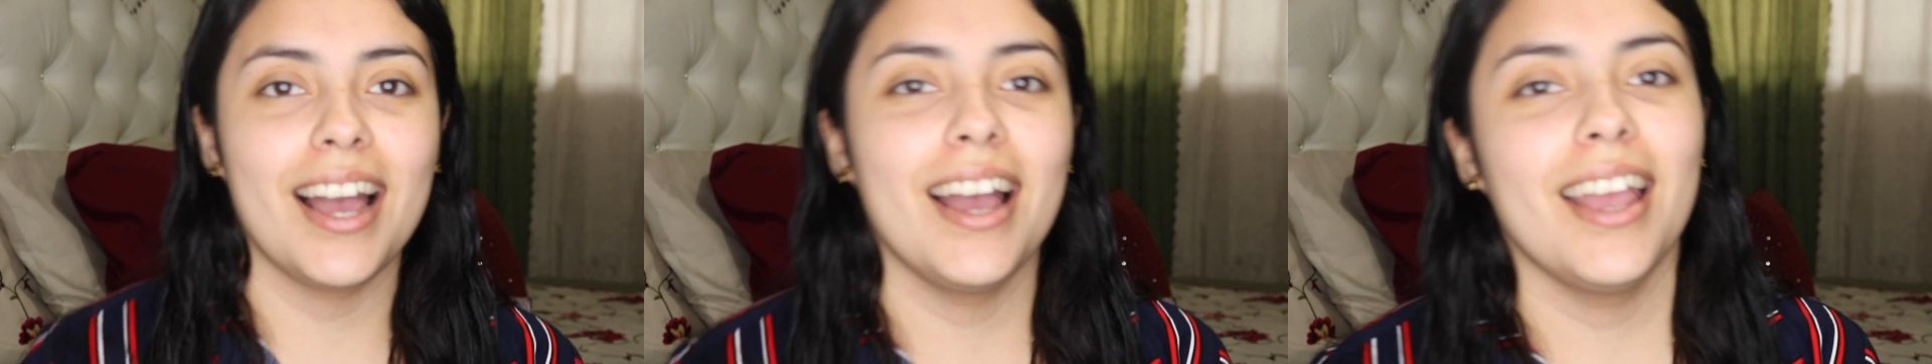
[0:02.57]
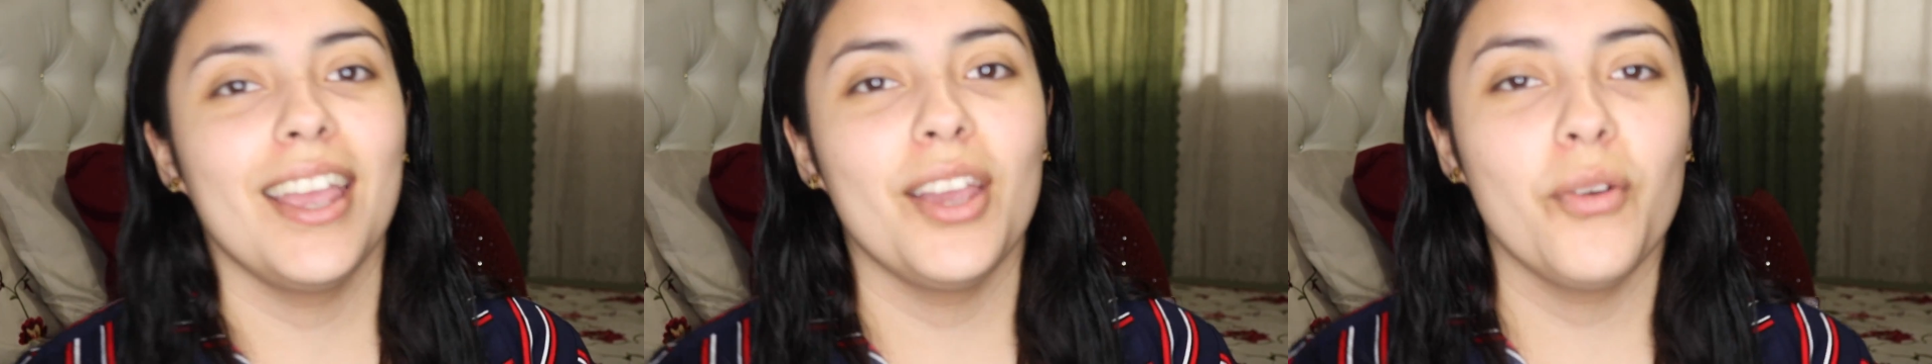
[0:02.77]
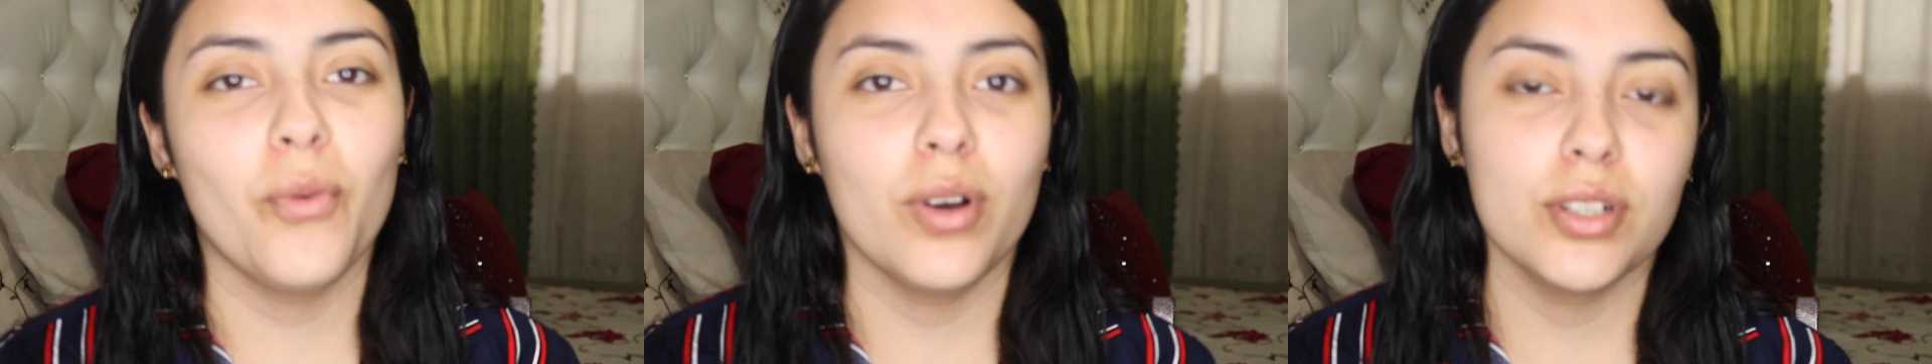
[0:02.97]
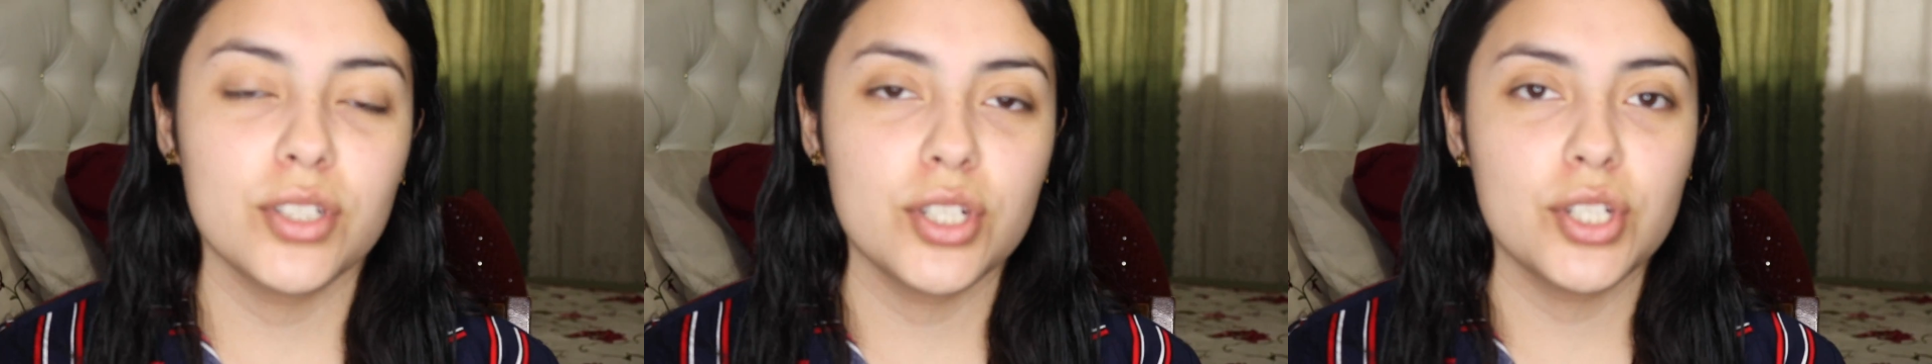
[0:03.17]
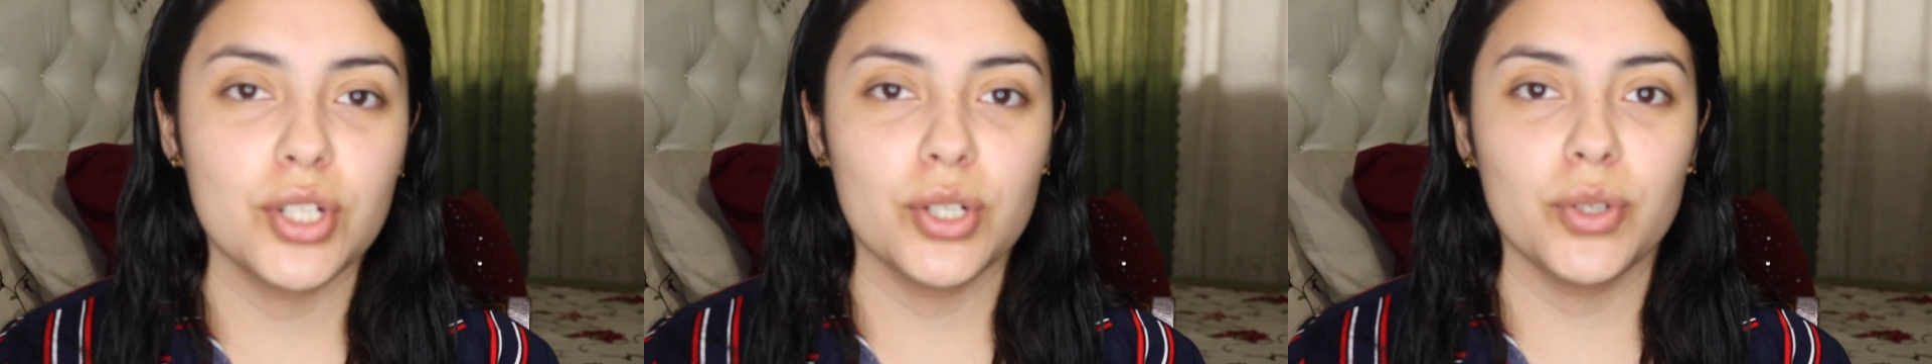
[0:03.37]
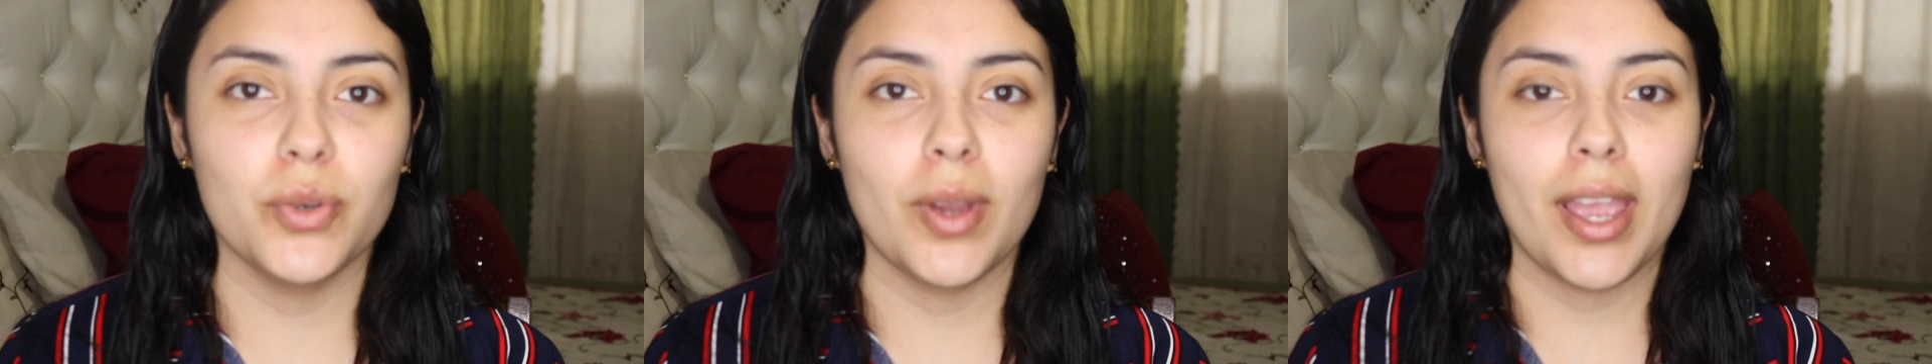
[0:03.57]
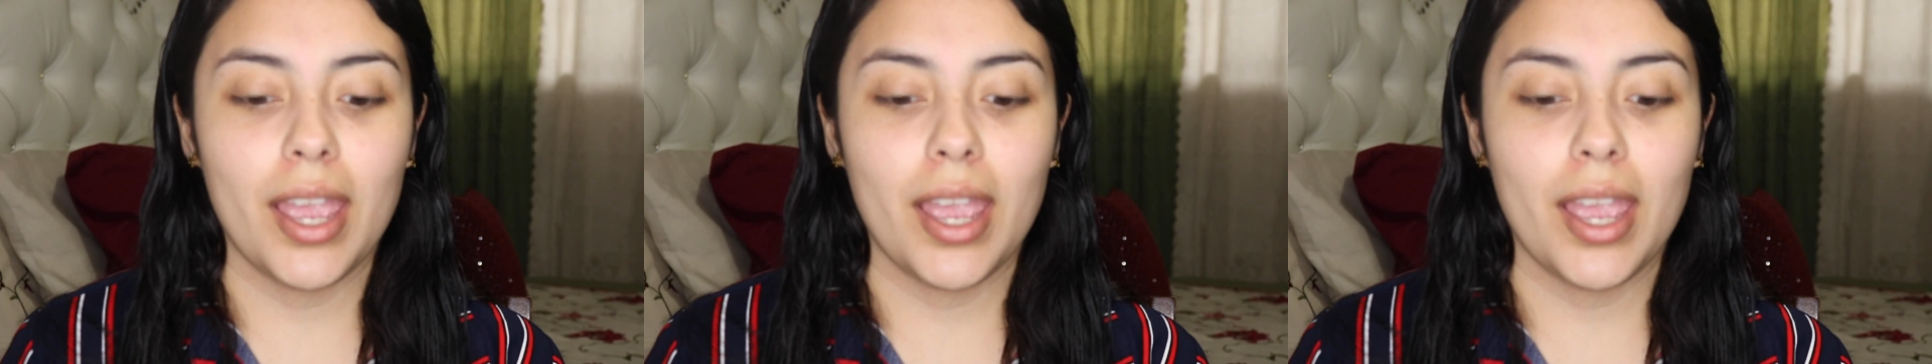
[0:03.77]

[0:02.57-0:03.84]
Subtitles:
I want to do